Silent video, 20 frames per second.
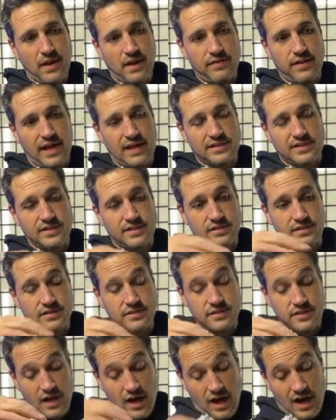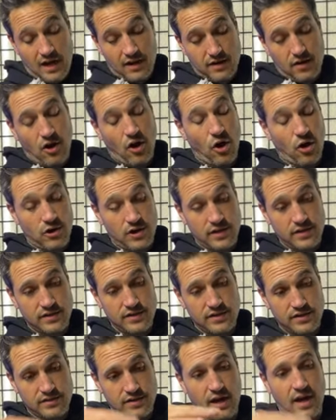that's not hardened,
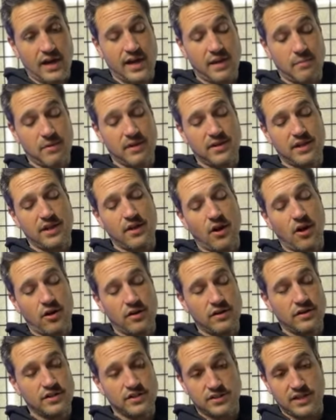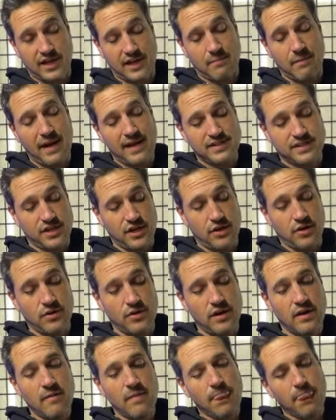not chemically hardened, just like a base coat,
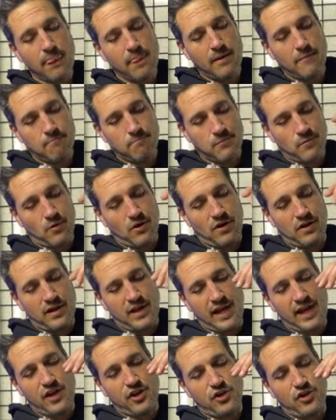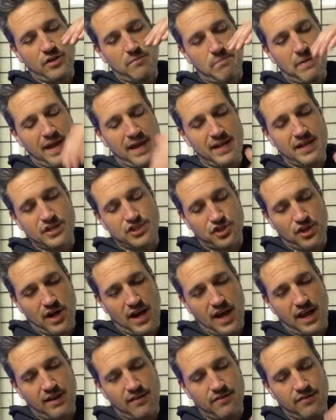well, it could
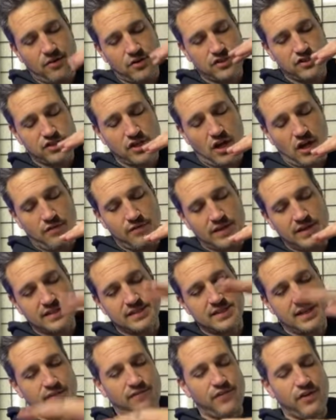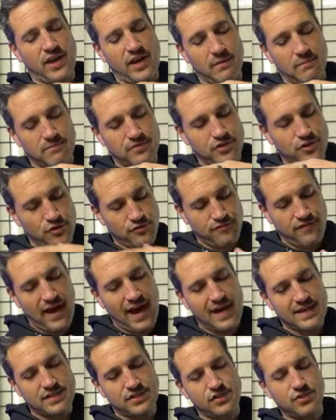penetrate those solvents. If you hit them too
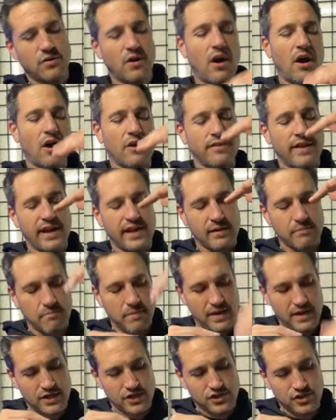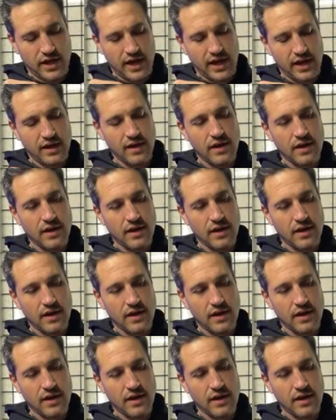fast, too hard, they could penetrate